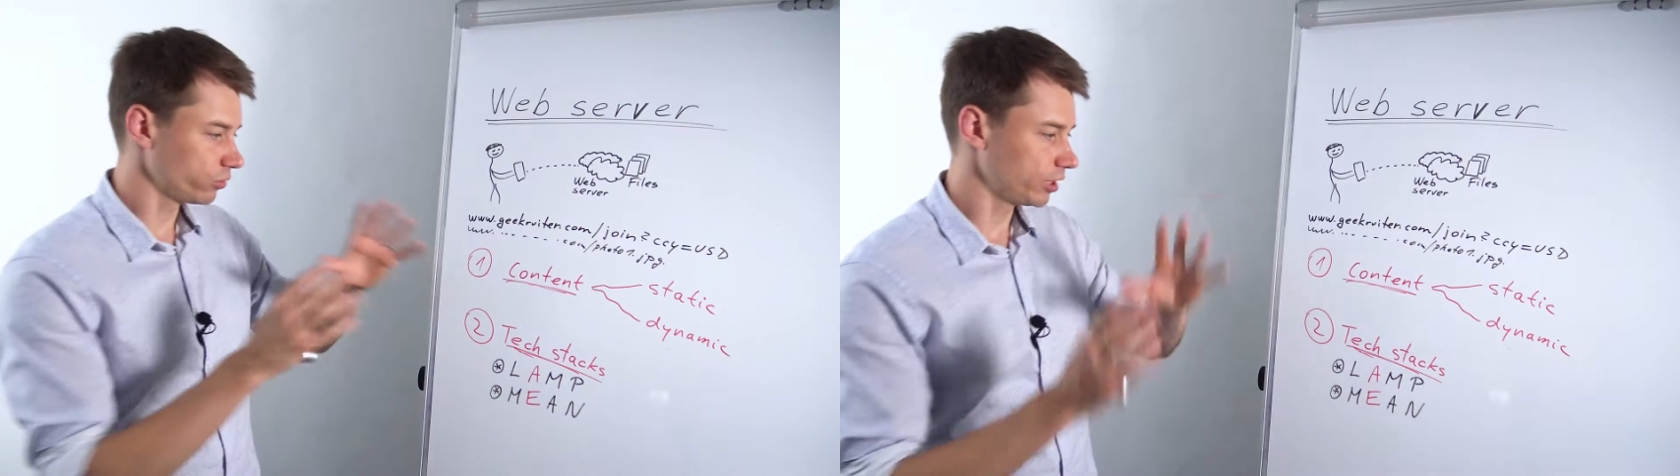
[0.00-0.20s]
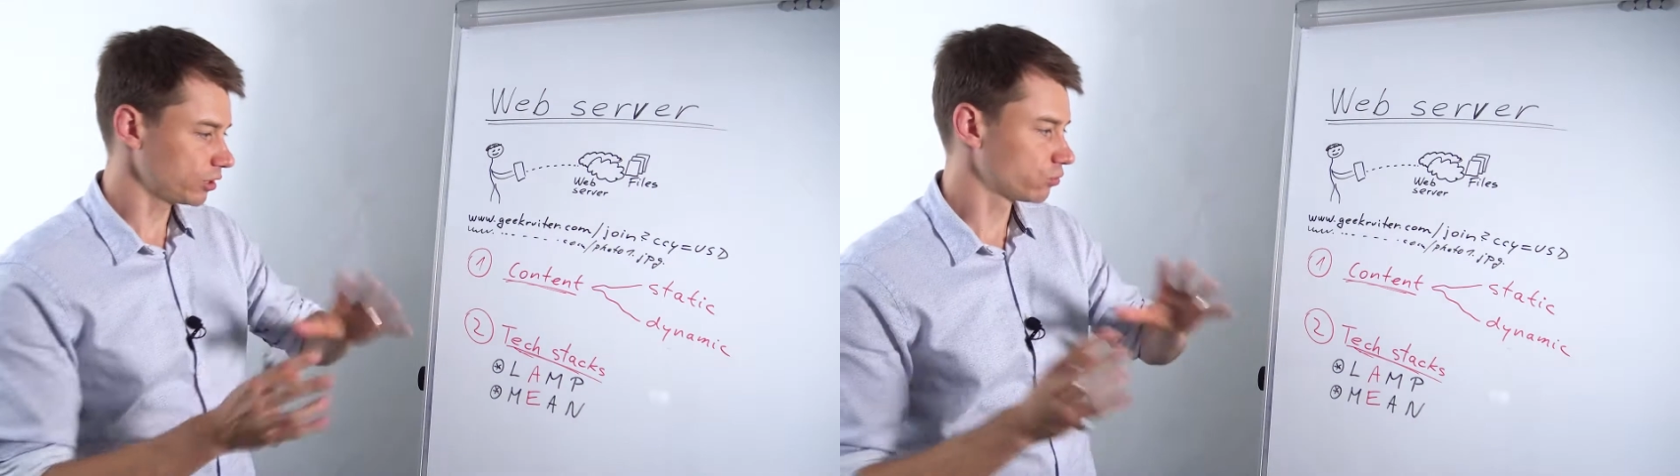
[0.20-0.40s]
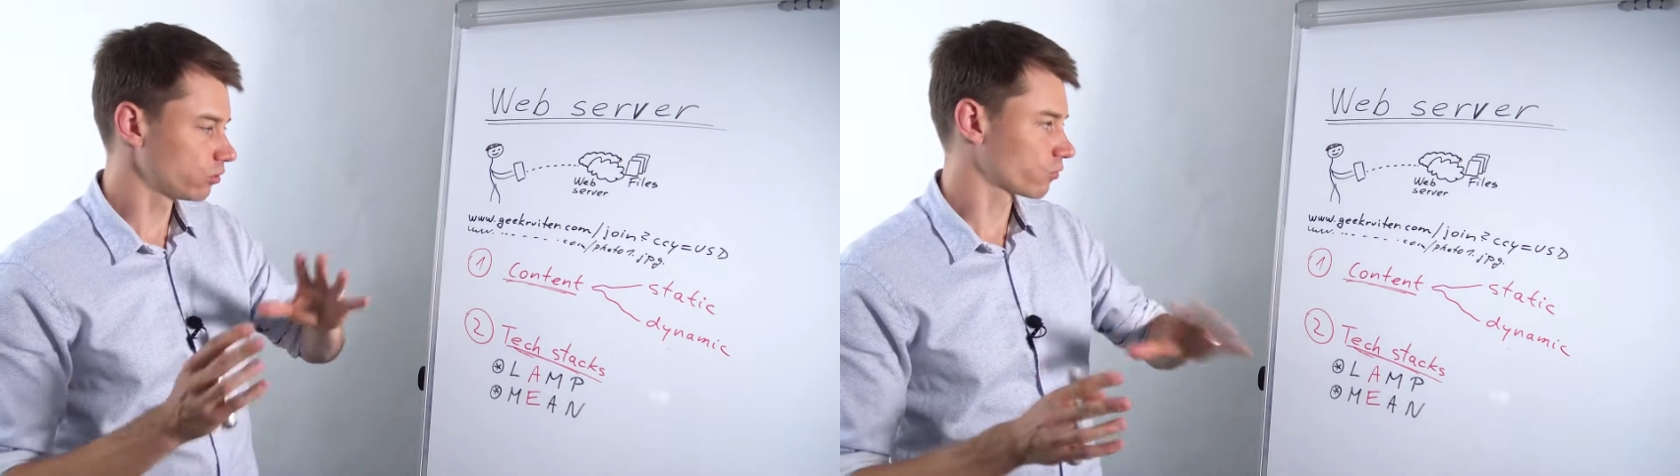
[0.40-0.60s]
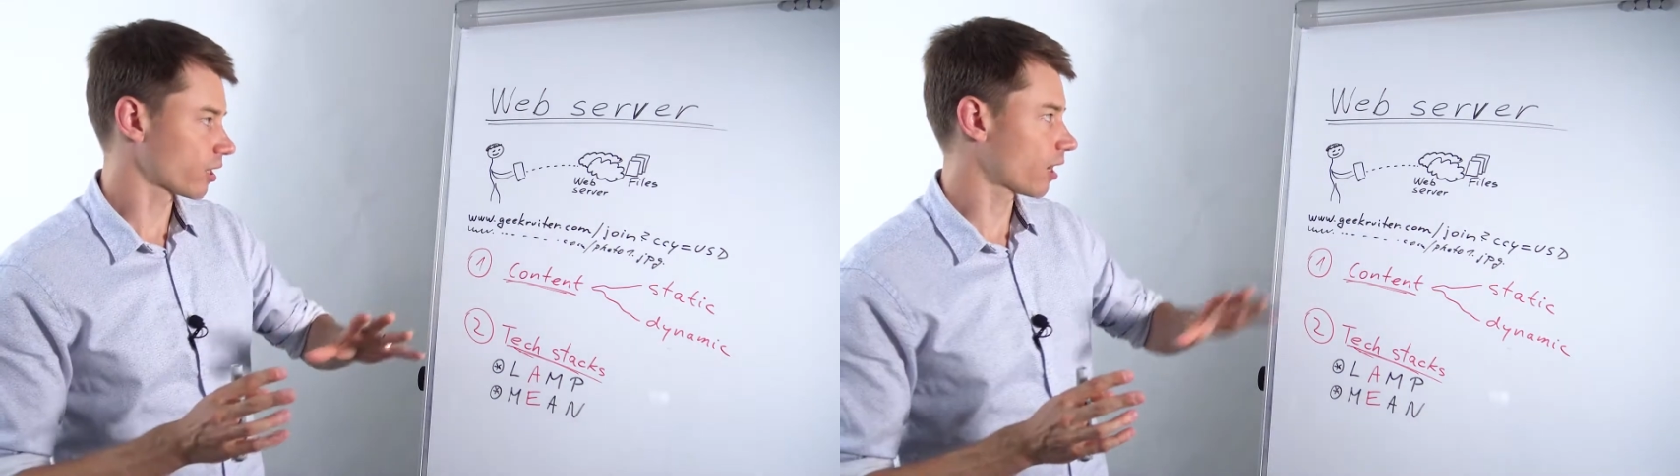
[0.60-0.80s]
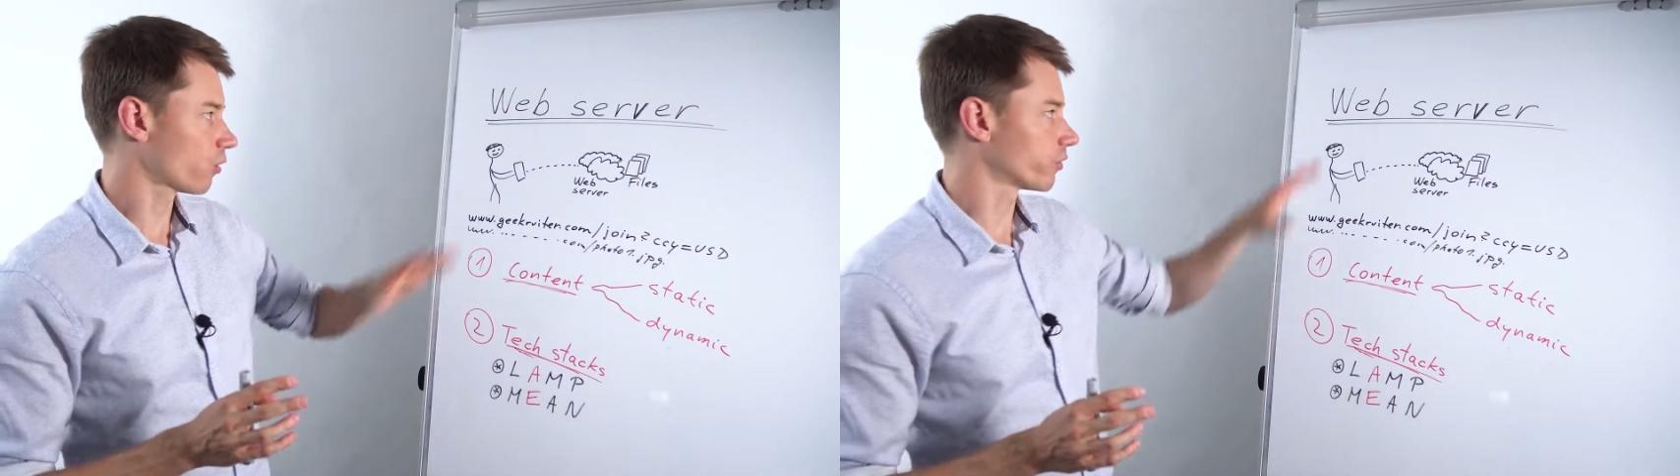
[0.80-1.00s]
need to know
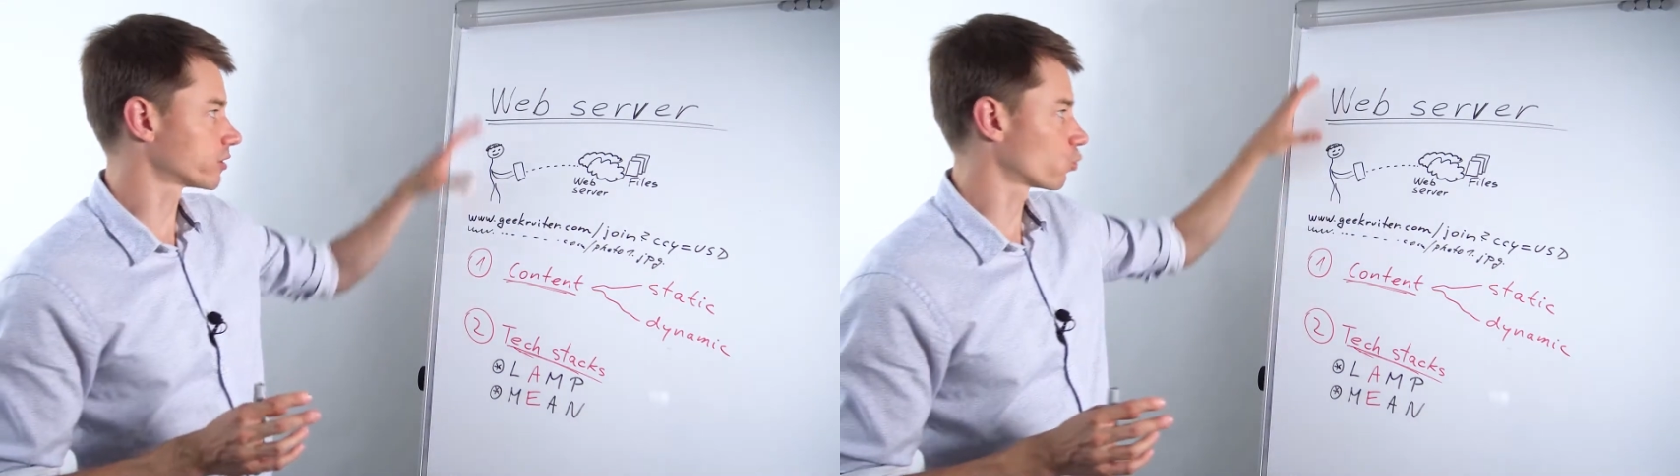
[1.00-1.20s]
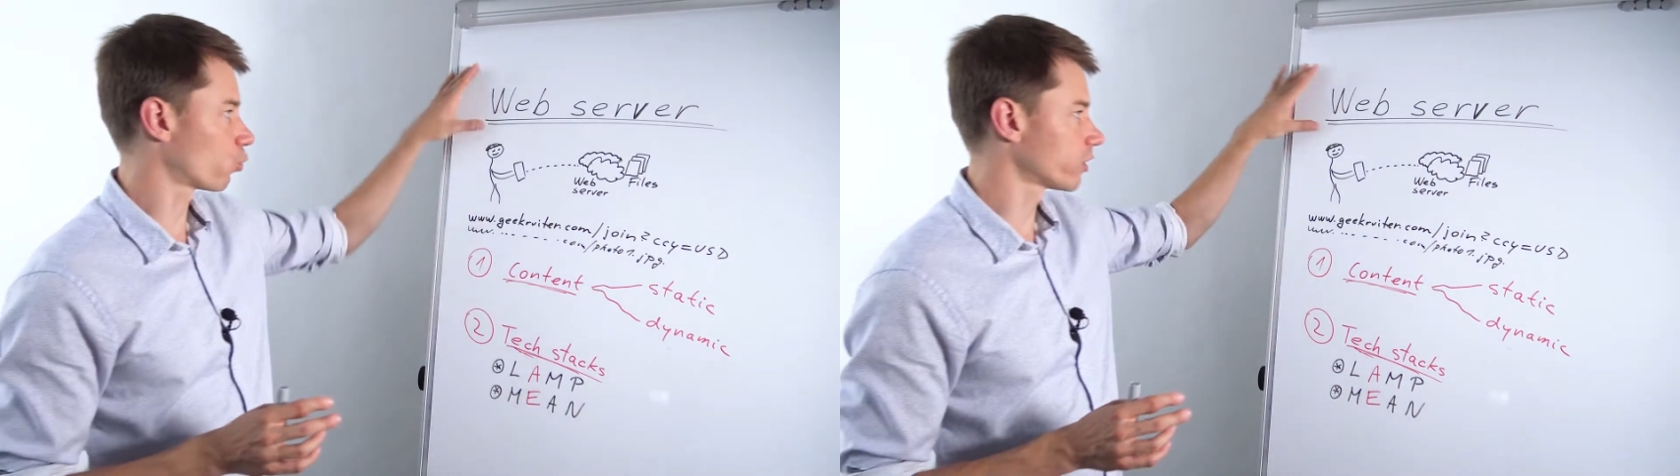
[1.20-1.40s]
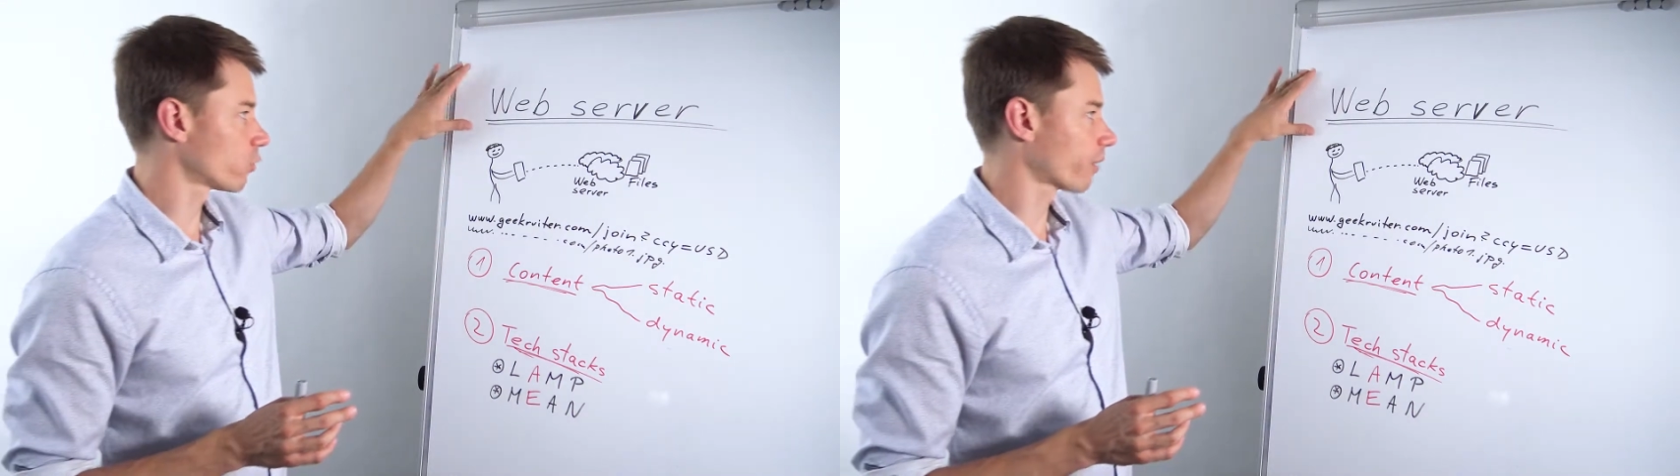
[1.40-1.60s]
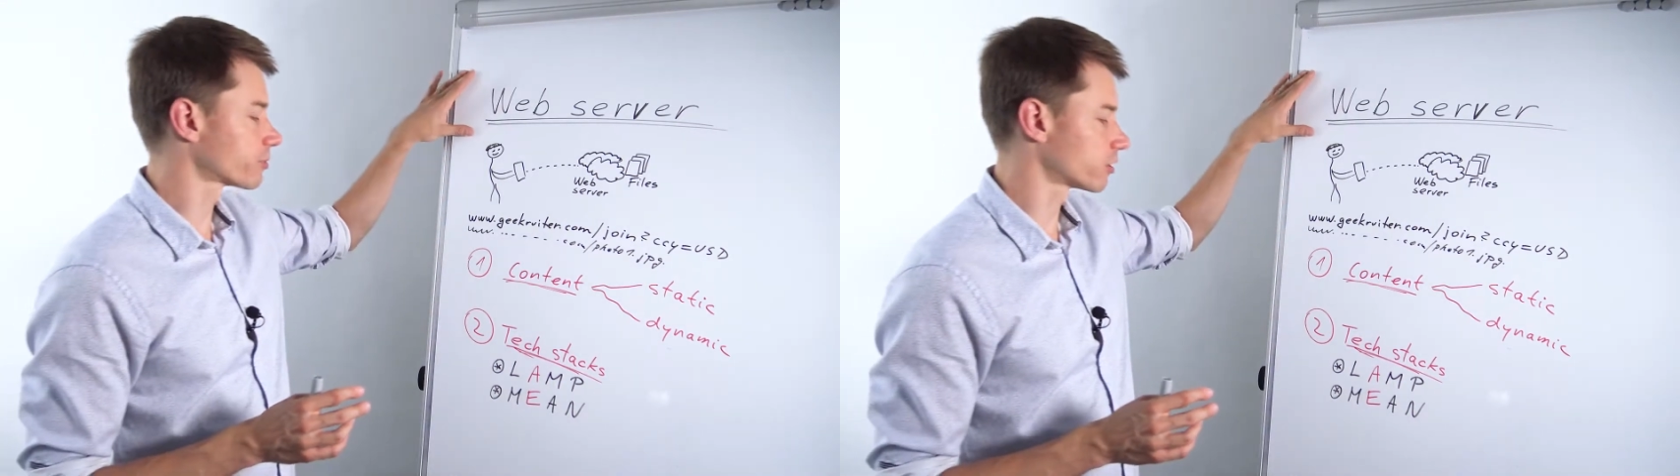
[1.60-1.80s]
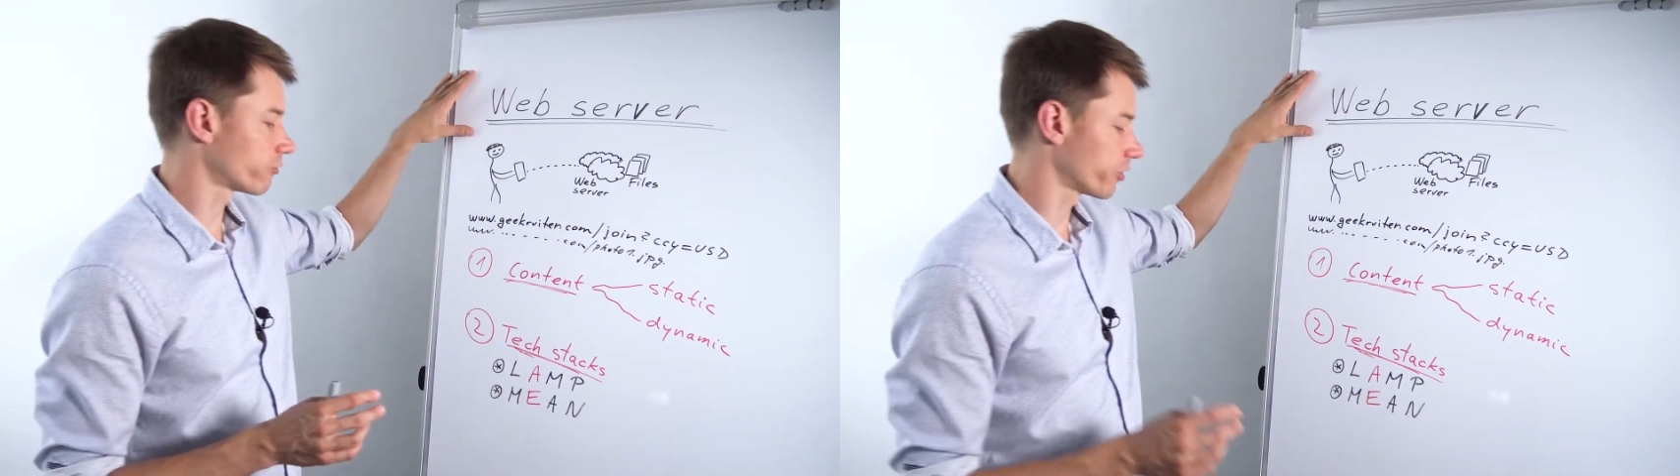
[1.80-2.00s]
now is what a web
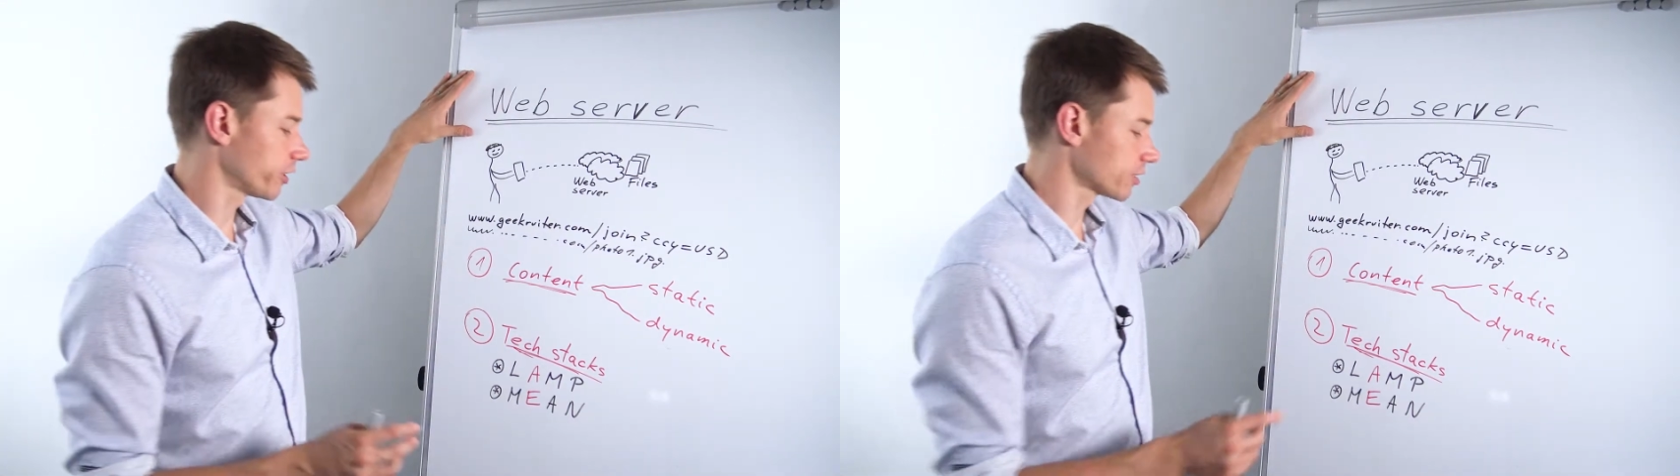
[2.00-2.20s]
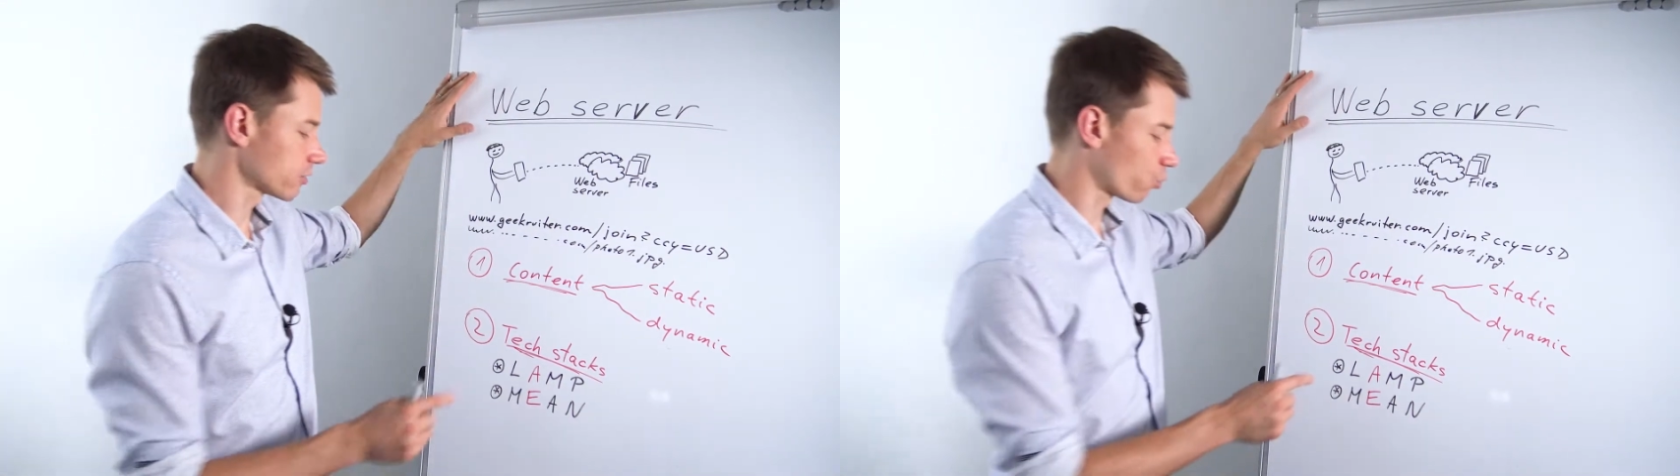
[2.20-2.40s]
server is,